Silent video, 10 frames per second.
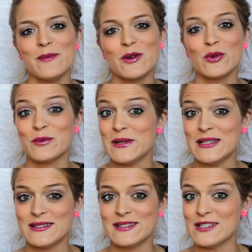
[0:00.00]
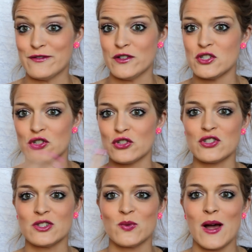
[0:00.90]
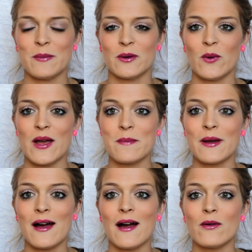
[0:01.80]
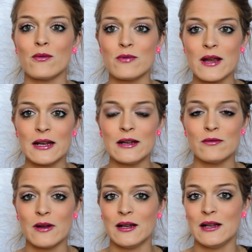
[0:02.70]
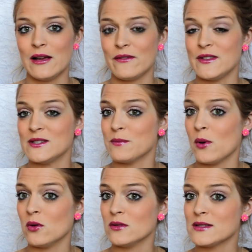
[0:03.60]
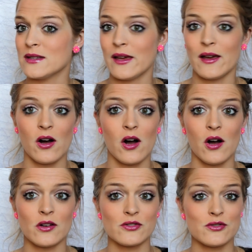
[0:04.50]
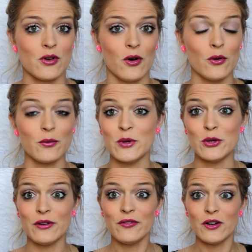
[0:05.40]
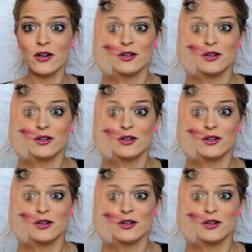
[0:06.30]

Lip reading: it would be different. You could just wipe it away. But I really, really love these bolds. They are so beautiful.